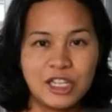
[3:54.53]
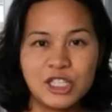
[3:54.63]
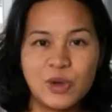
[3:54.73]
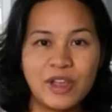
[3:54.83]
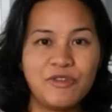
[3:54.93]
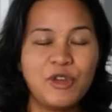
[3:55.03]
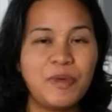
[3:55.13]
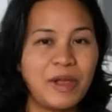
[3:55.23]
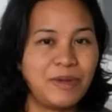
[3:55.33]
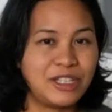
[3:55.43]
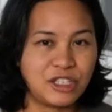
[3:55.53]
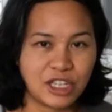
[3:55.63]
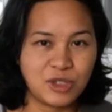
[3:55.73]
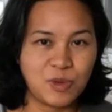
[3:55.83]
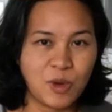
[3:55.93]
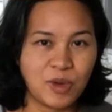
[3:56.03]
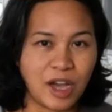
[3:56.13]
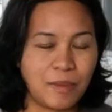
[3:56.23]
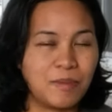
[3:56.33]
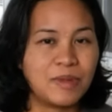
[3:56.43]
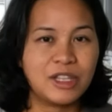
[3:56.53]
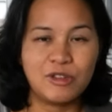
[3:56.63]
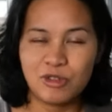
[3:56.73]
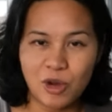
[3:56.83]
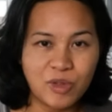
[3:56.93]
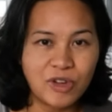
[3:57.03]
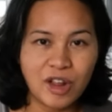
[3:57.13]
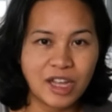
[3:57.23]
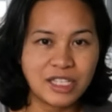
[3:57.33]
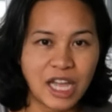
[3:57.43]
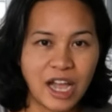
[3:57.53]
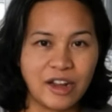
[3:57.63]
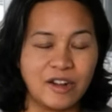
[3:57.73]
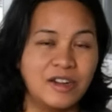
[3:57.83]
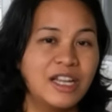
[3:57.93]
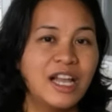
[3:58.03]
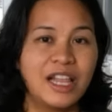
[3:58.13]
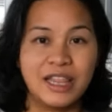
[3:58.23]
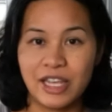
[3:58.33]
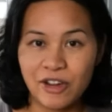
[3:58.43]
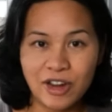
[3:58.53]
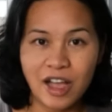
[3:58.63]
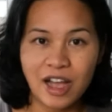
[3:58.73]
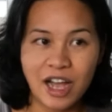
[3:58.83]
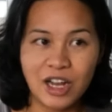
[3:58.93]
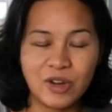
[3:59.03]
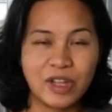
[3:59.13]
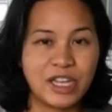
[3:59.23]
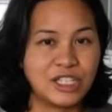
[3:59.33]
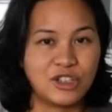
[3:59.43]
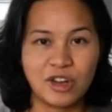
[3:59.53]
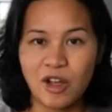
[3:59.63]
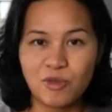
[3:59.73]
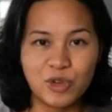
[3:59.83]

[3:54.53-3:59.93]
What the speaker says: So if your baby just woke up, you know they're not tired, they're not hungry because they're not